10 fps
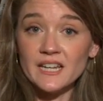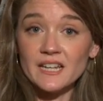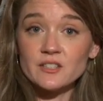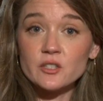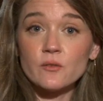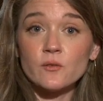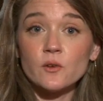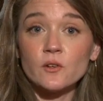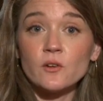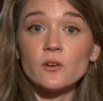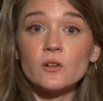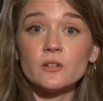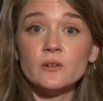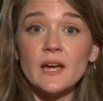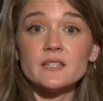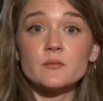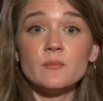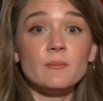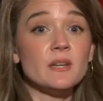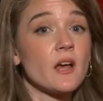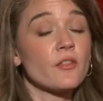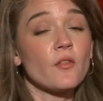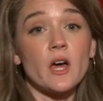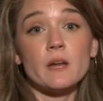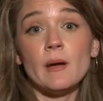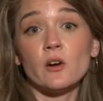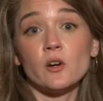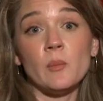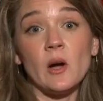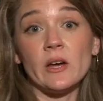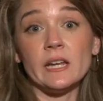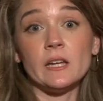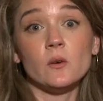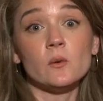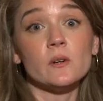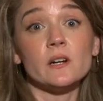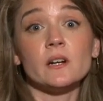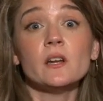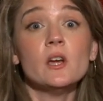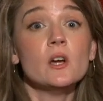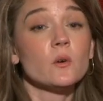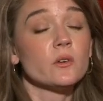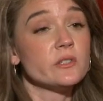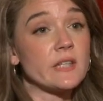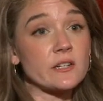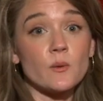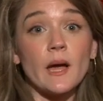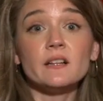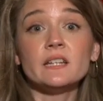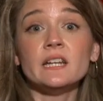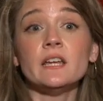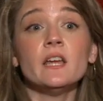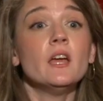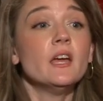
And so for a girl who has maybe not thought about her body or or her sexuality,